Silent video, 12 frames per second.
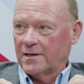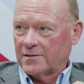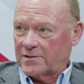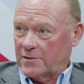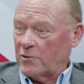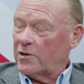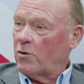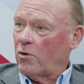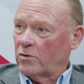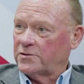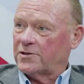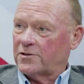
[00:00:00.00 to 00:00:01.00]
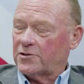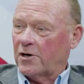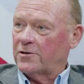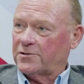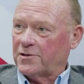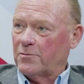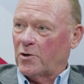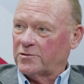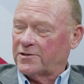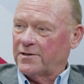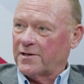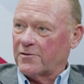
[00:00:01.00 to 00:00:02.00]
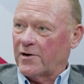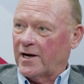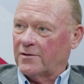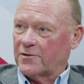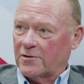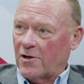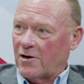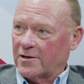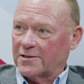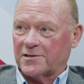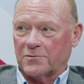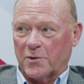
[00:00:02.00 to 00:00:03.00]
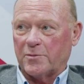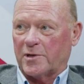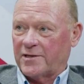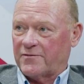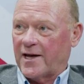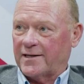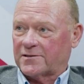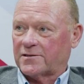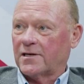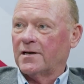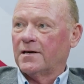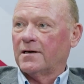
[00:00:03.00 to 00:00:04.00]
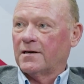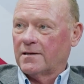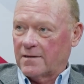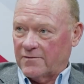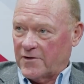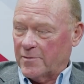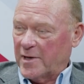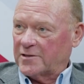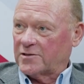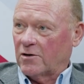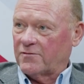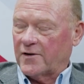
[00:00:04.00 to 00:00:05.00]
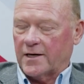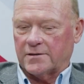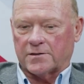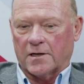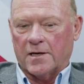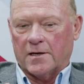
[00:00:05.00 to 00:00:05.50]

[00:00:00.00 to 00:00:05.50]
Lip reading: see what holds the charge the most in the ground, the longest, and we believe that's the VMS sulfides.